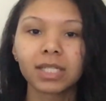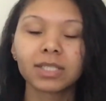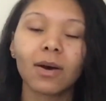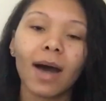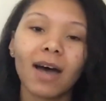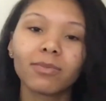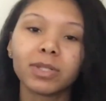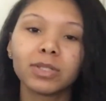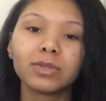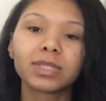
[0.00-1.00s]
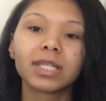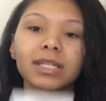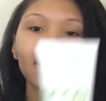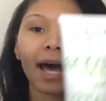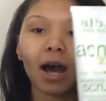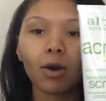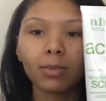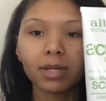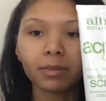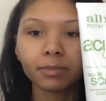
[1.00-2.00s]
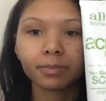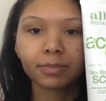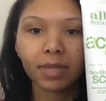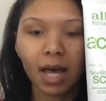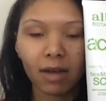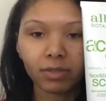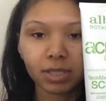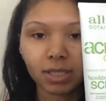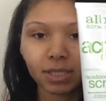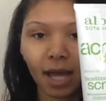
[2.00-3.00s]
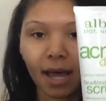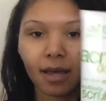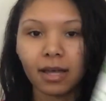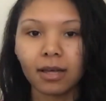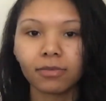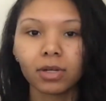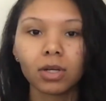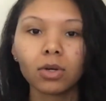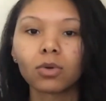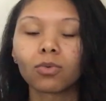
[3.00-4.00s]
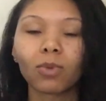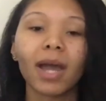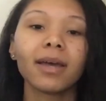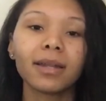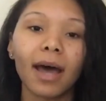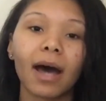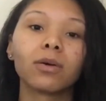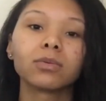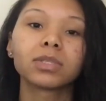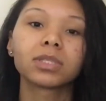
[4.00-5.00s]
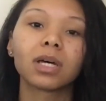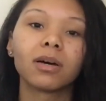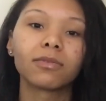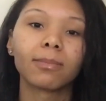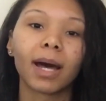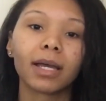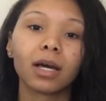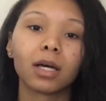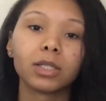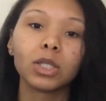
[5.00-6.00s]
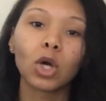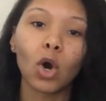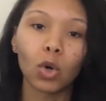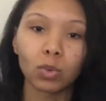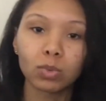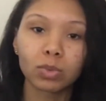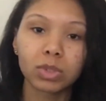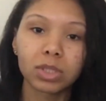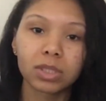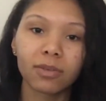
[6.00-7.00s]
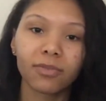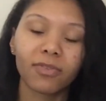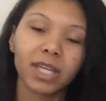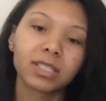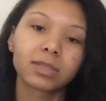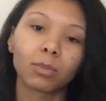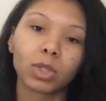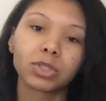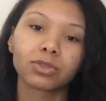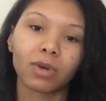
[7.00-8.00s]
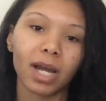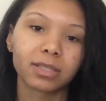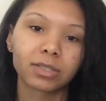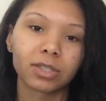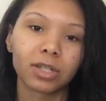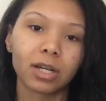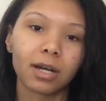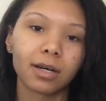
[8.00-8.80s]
So I've been using the Alba ever since I have ran out of my Honey Oats face moisturizer,